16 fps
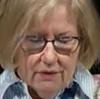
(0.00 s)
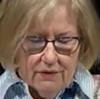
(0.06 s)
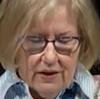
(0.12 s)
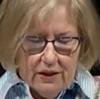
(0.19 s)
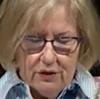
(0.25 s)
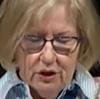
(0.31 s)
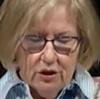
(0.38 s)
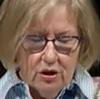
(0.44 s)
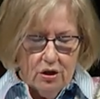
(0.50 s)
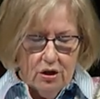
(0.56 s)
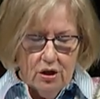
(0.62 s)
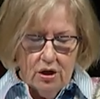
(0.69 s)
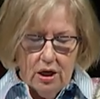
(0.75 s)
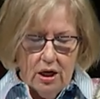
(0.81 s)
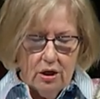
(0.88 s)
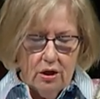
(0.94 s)
Father,
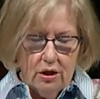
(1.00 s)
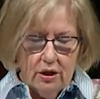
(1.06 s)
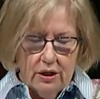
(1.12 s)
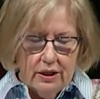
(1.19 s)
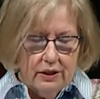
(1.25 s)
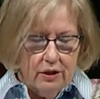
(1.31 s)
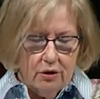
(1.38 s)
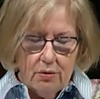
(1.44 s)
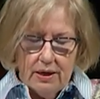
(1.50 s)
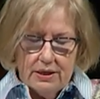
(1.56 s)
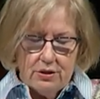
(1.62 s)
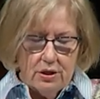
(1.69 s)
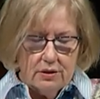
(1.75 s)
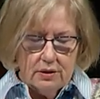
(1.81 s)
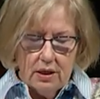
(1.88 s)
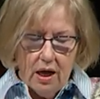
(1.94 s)
you're a good and a
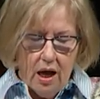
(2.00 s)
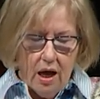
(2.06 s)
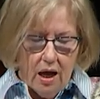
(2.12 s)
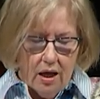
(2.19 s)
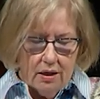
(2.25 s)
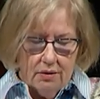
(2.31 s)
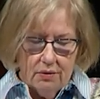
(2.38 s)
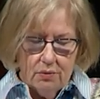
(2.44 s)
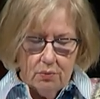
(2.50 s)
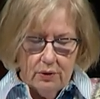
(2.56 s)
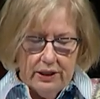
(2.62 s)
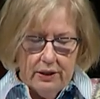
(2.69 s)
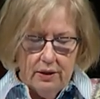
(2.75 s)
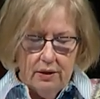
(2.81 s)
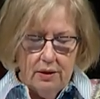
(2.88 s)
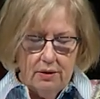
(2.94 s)
gracious God.
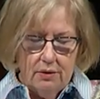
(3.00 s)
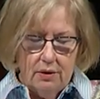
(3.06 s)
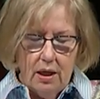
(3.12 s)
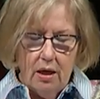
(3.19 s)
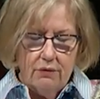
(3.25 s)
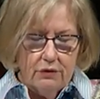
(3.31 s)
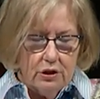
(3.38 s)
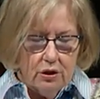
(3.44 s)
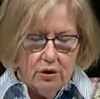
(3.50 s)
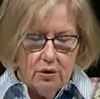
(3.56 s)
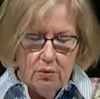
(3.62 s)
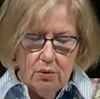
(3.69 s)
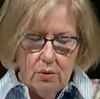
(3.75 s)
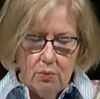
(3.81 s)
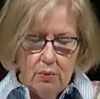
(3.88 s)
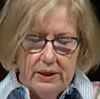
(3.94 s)
We love
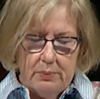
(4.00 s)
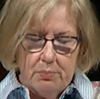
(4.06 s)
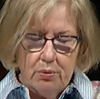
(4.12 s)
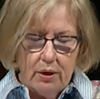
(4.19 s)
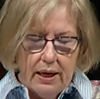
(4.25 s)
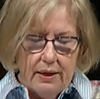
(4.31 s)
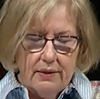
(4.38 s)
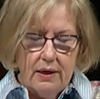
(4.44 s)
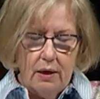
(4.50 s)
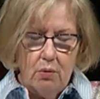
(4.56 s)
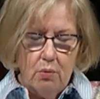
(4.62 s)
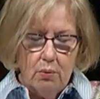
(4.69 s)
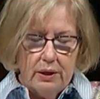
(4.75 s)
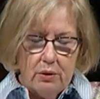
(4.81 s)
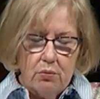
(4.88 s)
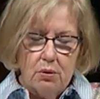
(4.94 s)
you. We pray that
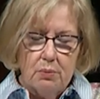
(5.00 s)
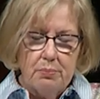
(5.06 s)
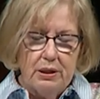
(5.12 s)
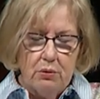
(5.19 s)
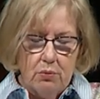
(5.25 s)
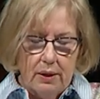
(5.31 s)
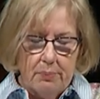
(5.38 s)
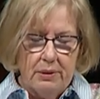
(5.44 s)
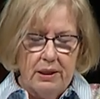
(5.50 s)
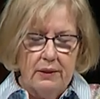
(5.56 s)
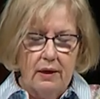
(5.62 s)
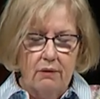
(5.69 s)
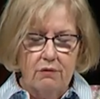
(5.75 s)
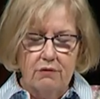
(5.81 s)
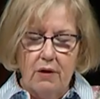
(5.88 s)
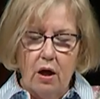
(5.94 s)
we will be women
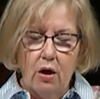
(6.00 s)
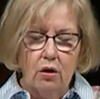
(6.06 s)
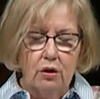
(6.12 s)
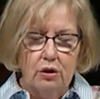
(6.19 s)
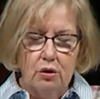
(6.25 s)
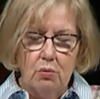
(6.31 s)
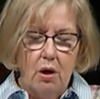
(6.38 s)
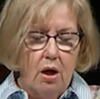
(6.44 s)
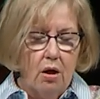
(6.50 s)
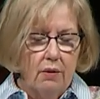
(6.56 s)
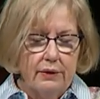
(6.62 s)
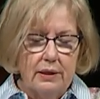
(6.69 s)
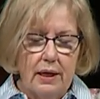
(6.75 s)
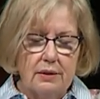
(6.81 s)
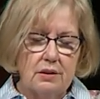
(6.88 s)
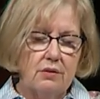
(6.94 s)
that follow you all
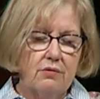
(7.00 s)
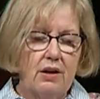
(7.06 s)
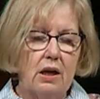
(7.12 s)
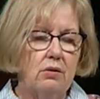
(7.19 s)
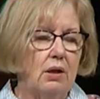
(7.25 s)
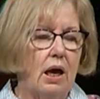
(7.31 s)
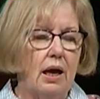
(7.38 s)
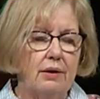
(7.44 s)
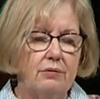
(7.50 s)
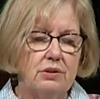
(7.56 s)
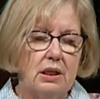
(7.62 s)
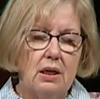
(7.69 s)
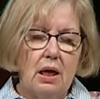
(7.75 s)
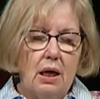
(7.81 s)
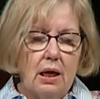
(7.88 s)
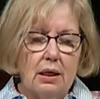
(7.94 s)
the days of our lives
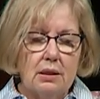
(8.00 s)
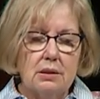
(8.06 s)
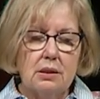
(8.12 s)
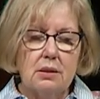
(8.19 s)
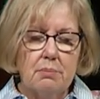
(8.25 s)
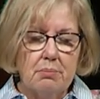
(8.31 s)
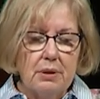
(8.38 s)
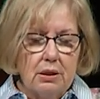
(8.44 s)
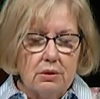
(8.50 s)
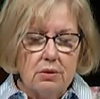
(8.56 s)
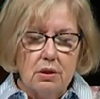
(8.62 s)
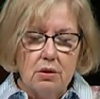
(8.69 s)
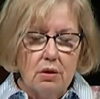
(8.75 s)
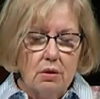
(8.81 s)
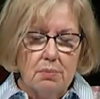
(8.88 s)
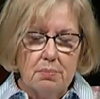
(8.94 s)
and submit
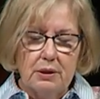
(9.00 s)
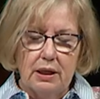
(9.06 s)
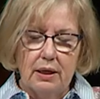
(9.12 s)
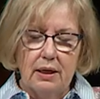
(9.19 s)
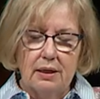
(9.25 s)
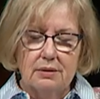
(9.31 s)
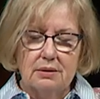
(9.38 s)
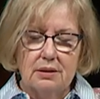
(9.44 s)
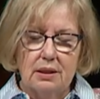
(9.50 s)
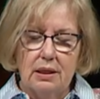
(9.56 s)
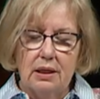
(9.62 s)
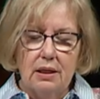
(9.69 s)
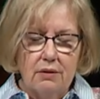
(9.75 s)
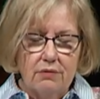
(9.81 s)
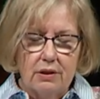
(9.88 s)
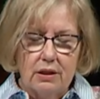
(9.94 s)
to your plans,
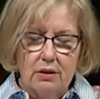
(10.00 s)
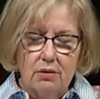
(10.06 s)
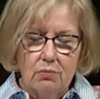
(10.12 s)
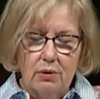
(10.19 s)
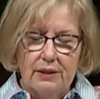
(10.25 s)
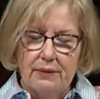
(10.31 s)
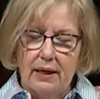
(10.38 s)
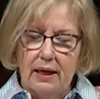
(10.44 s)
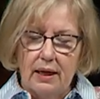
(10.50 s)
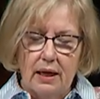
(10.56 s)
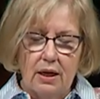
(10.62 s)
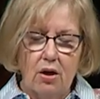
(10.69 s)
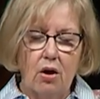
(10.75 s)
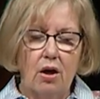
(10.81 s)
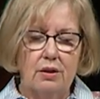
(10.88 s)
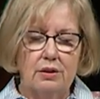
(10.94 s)
even when
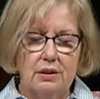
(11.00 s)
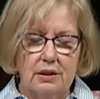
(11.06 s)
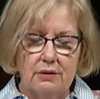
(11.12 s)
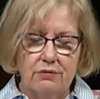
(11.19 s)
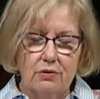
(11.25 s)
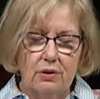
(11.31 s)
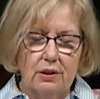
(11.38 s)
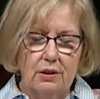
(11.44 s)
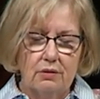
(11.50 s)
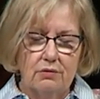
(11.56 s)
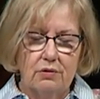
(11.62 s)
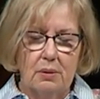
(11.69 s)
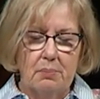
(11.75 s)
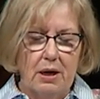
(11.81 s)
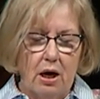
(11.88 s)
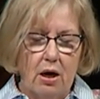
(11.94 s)
they are different
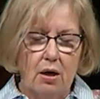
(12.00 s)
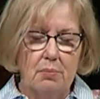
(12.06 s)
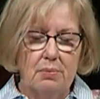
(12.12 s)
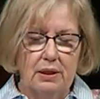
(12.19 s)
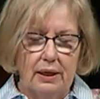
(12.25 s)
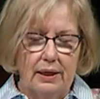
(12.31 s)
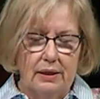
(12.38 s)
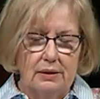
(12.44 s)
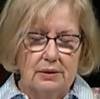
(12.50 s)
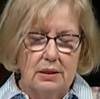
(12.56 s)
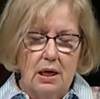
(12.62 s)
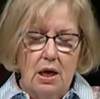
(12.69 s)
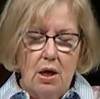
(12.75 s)
from our plans.